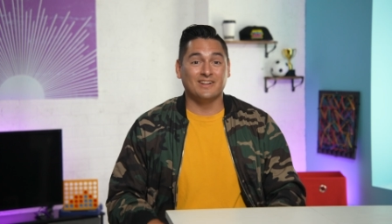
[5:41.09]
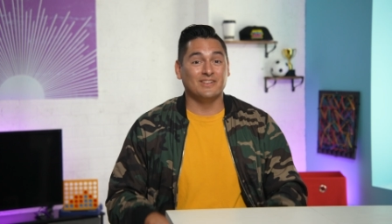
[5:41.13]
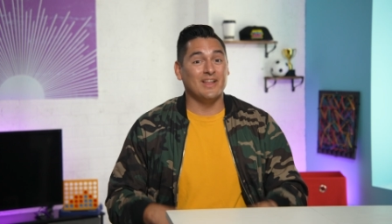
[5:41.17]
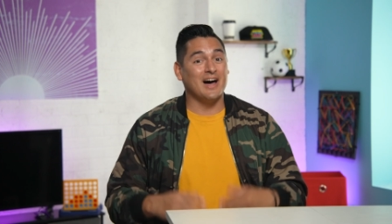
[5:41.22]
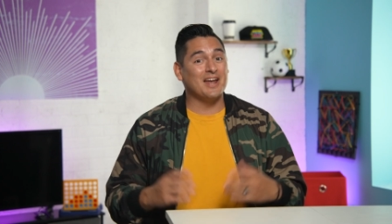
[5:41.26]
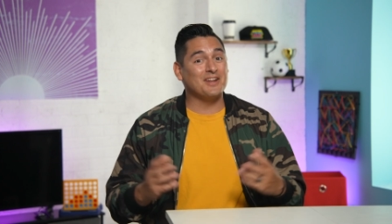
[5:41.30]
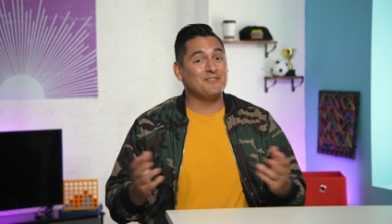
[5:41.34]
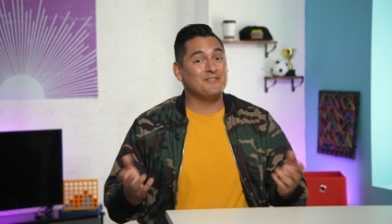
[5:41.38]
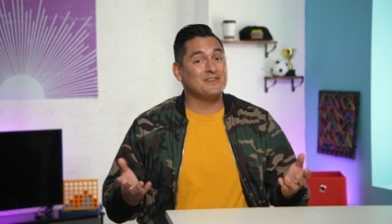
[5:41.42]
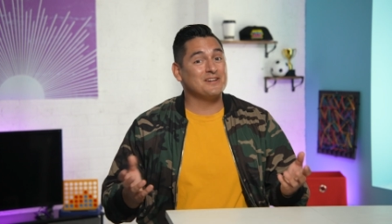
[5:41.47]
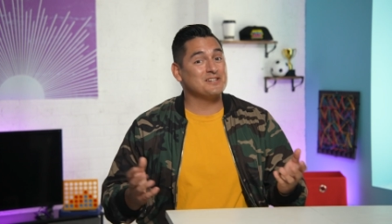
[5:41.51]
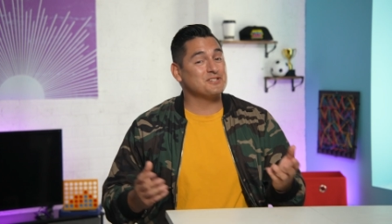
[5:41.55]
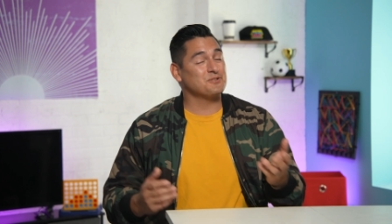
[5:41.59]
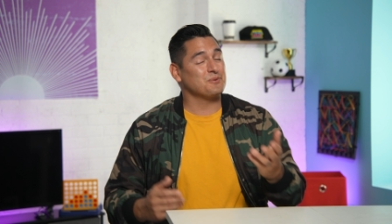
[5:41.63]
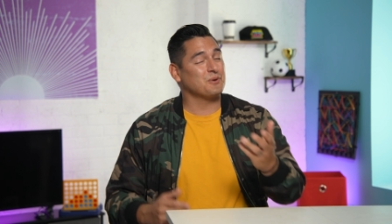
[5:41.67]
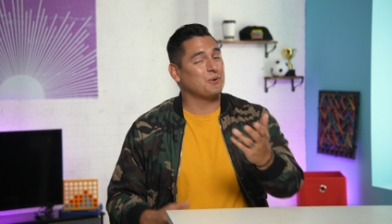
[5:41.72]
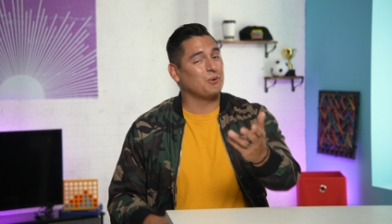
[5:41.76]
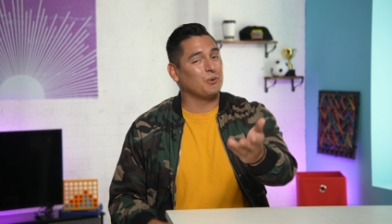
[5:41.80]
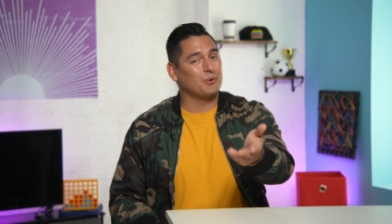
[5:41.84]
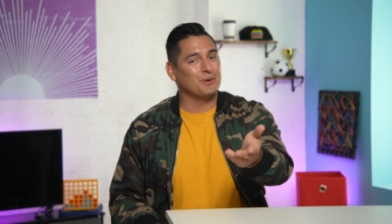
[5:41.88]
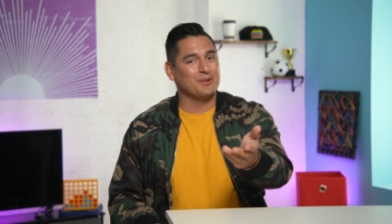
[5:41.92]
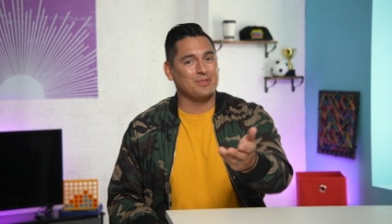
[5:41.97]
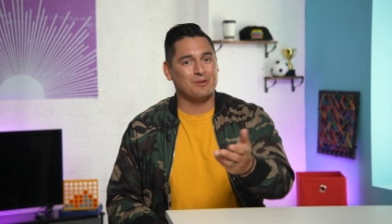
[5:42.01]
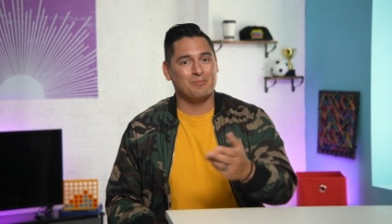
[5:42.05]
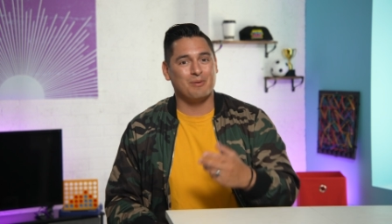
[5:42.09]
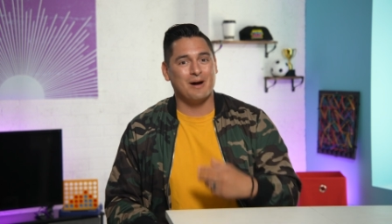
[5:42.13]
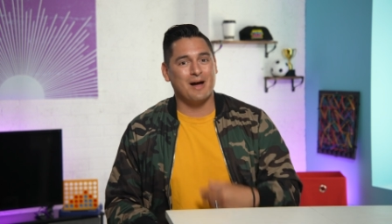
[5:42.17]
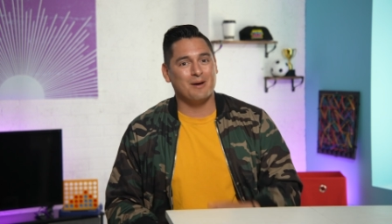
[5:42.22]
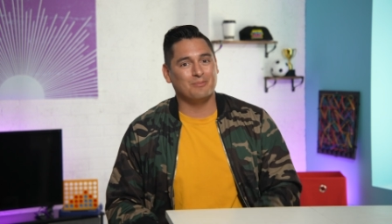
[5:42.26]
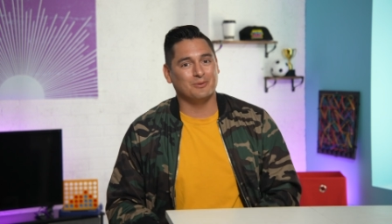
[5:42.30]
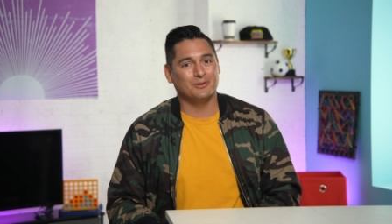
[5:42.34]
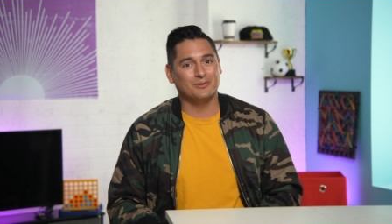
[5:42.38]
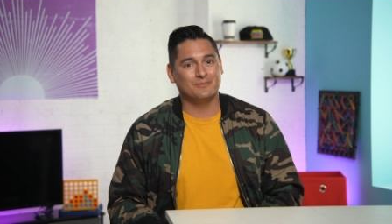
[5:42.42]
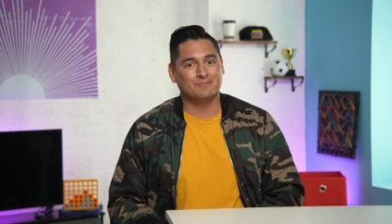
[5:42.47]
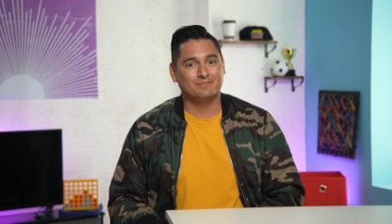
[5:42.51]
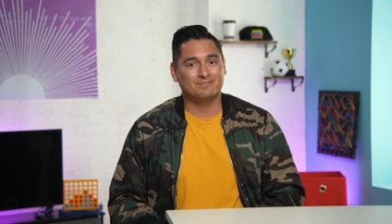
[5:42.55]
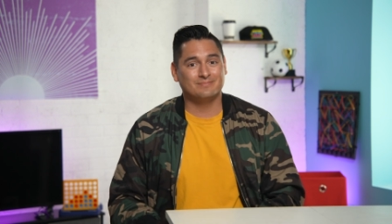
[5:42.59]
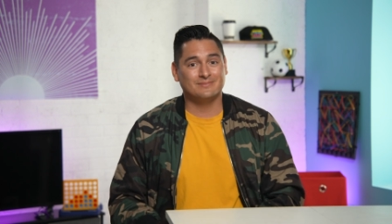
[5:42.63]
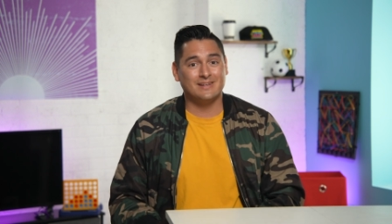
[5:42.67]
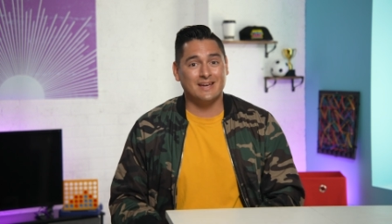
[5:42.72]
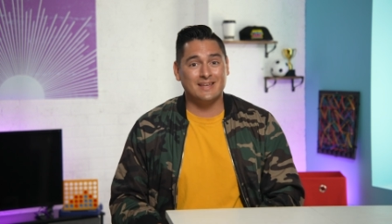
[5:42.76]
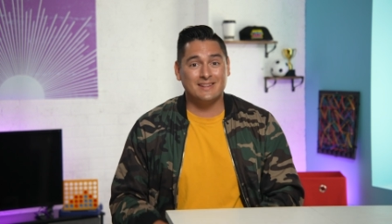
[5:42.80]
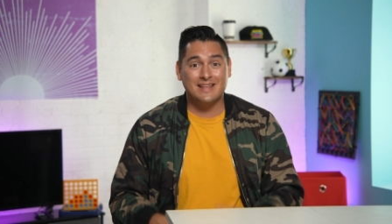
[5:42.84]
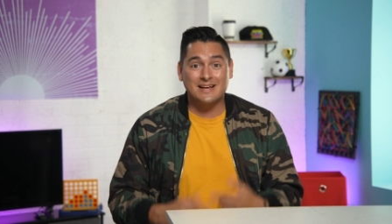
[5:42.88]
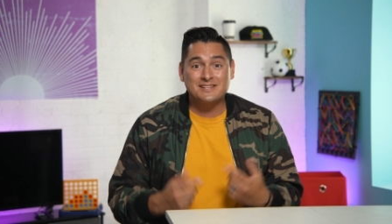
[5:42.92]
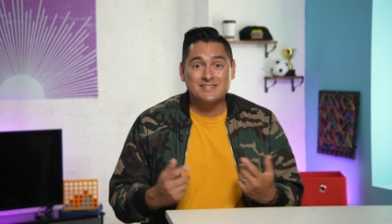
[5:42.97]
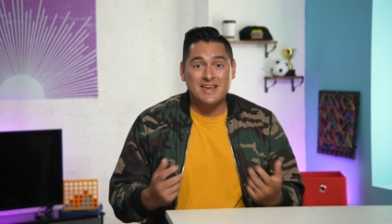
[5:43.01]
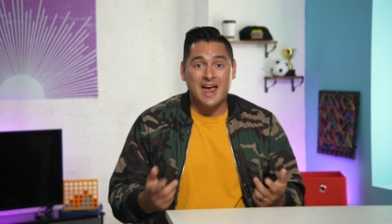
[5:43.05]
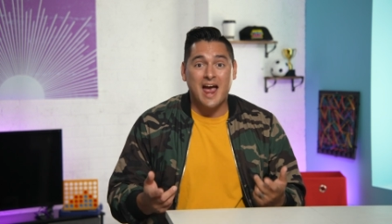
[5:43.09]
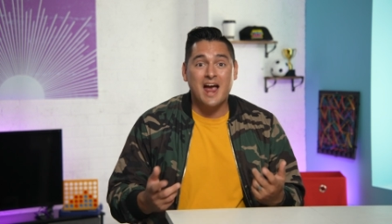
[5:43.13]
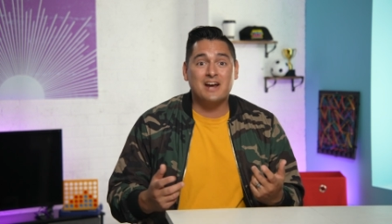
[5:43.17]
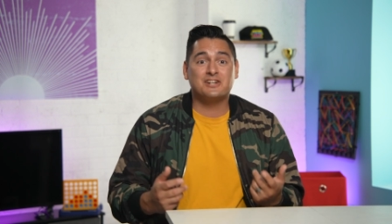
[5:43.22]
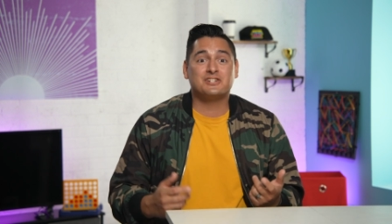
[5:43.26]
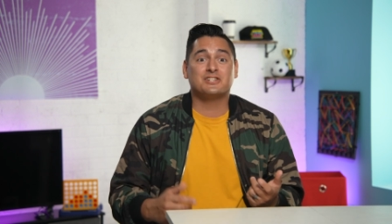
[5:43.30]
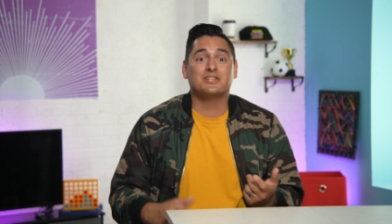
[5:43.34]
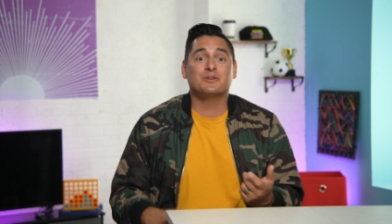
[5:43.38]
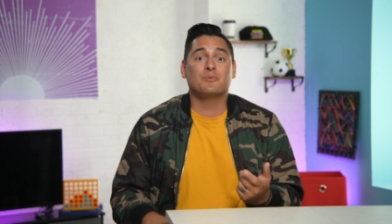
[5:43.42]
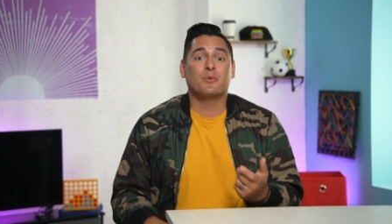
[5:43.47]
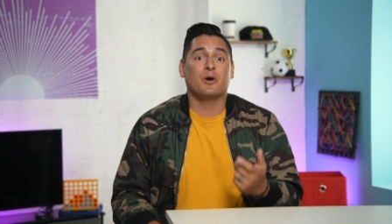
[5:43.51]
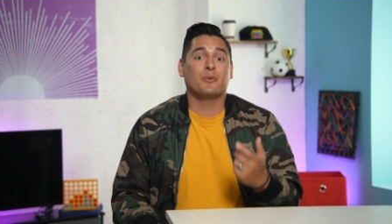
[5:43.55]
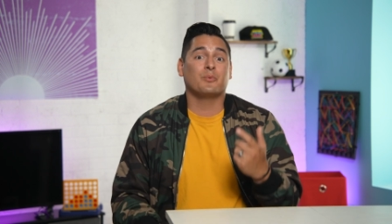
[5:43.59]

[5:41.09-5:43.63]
A lot of it is recorded in the Bible. And that's actually